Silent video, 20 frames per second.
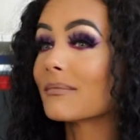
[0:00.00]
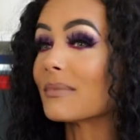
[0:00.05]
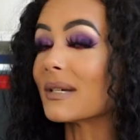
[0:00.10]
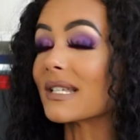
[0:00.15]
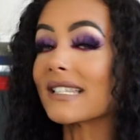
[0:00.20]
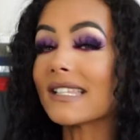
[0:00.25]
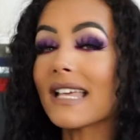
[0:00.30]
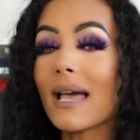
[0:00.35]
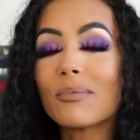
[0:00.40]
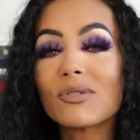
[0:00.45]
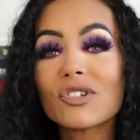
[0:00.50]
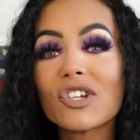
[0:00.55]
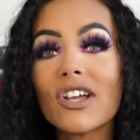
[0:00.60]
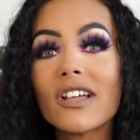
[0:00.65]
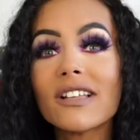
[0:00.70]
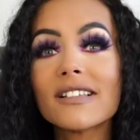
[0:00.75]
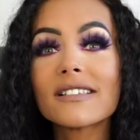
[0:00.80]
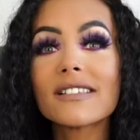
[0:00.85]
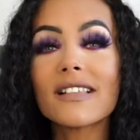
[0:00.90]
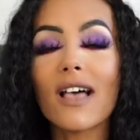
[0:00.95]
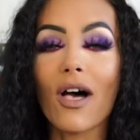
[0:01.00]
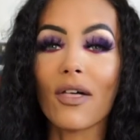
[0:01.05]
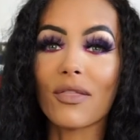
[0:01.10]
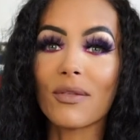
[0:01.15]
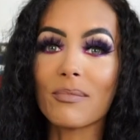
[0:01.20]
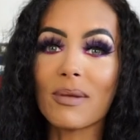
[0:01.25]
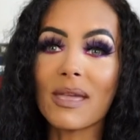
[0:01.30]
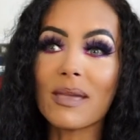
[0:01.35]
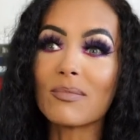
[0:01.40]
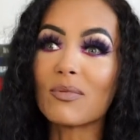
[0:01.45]
perceptions,
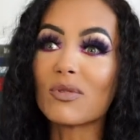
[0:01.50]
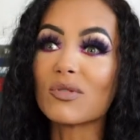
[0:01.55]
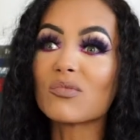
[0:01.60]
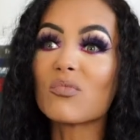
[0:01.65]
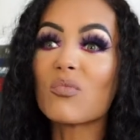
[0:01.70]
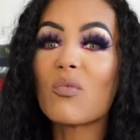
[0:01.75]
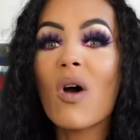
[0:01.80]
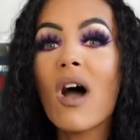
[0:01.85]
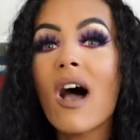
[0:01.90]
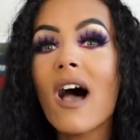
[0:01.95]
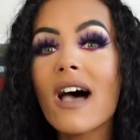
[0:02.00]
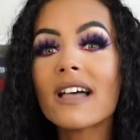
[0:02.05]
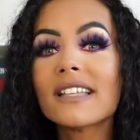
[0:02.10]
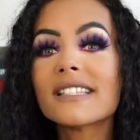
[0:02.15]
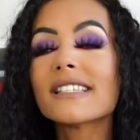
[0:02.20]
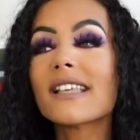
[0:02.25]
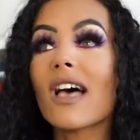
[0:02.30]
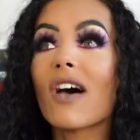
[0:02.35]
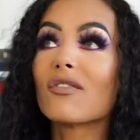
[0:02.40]
other people's words,